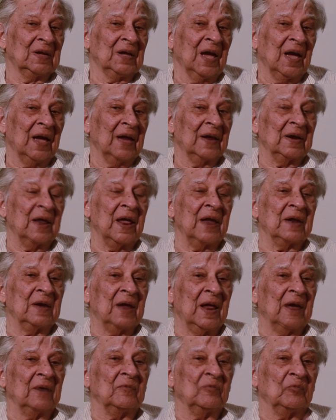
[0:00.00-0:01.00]

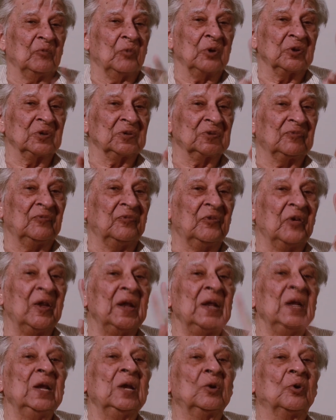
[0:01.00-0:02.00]
and was
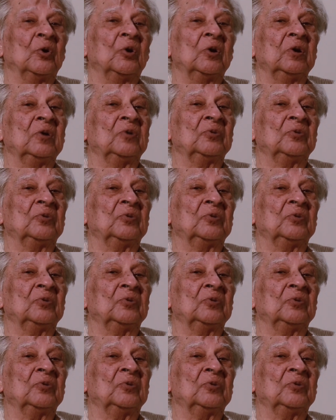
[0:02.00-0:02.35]
very loyal